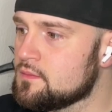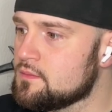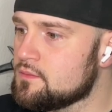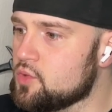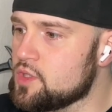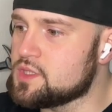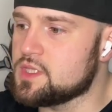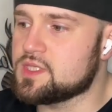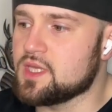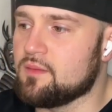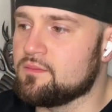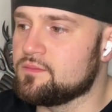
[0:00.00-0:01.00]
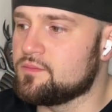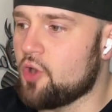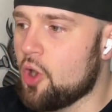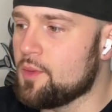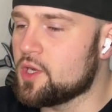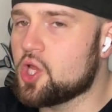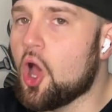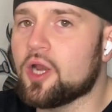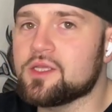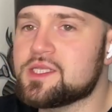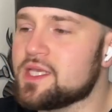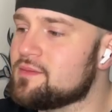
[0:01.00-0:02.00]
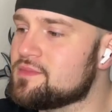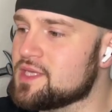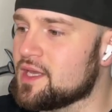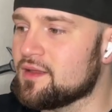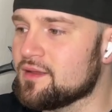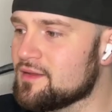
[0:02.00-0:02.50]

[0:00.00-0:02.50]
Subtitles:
What is this, some Roman Colosseum thing?